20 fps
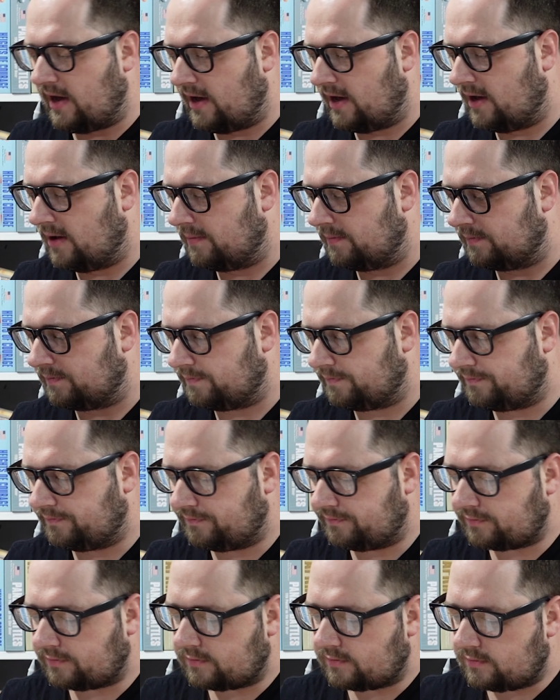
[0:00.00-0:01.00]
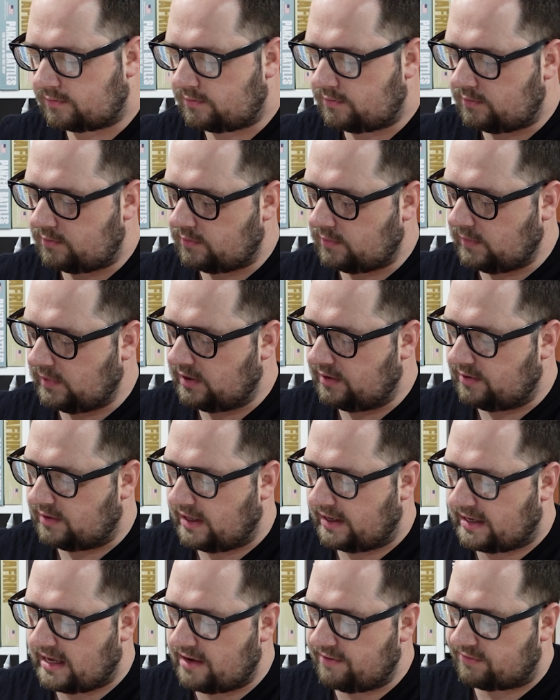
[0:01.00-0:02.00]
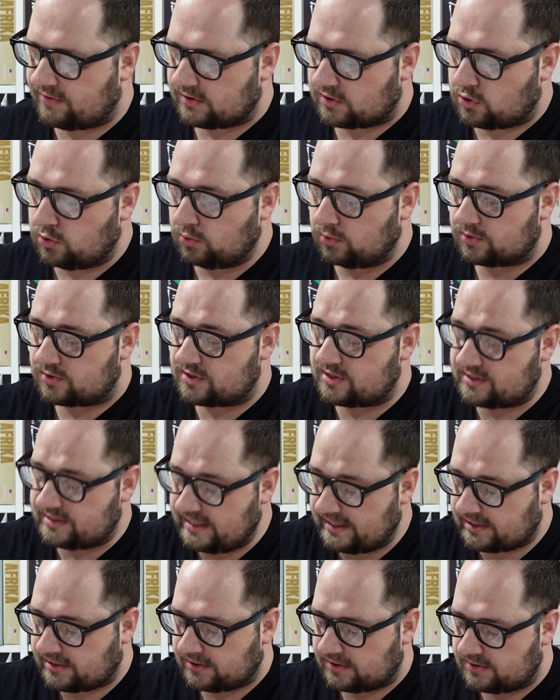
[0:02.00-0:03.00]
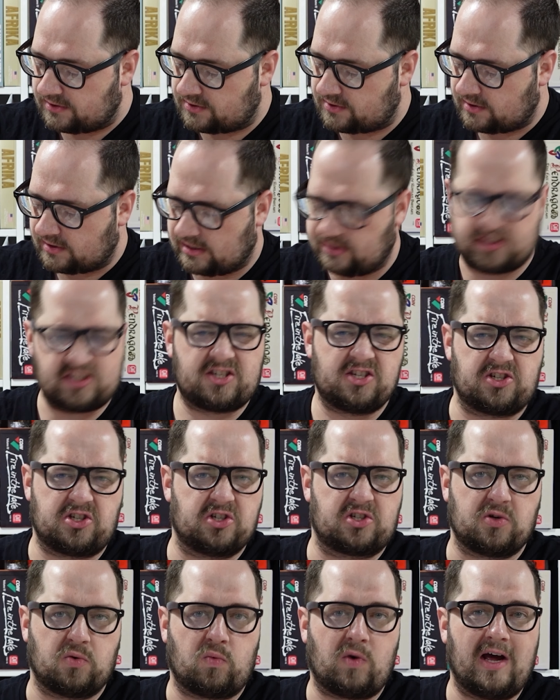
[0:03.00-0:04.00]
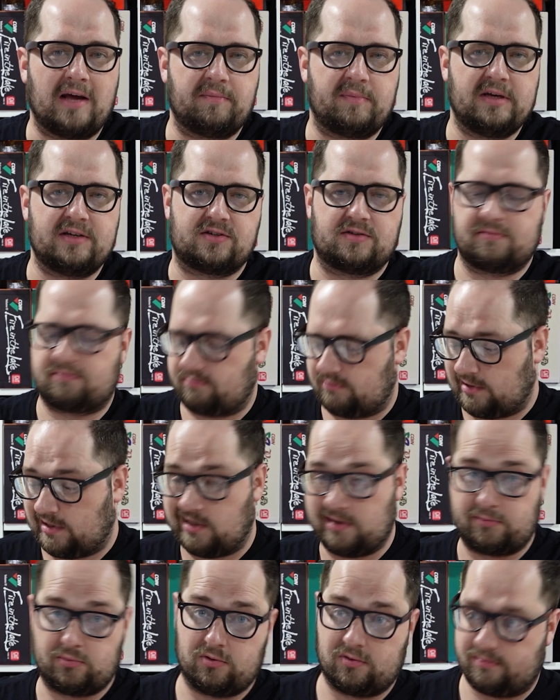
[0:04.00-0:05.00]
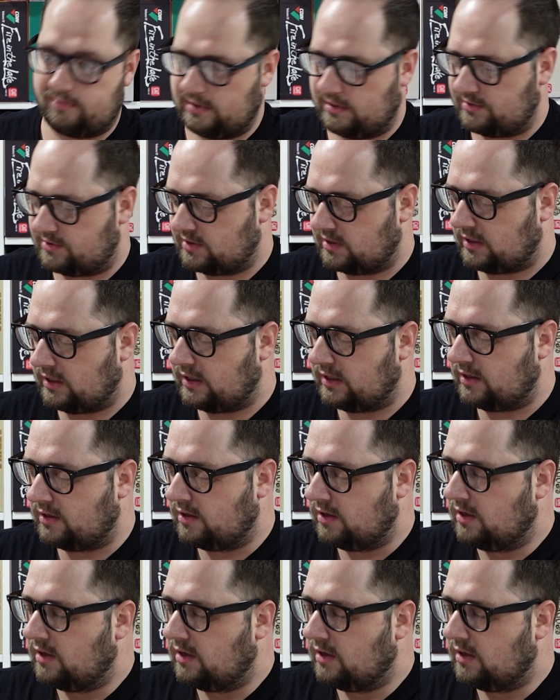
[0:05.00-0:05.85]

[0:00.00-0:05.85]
um, they gave the cool stickers, because this is just a white piece of cardboard basically.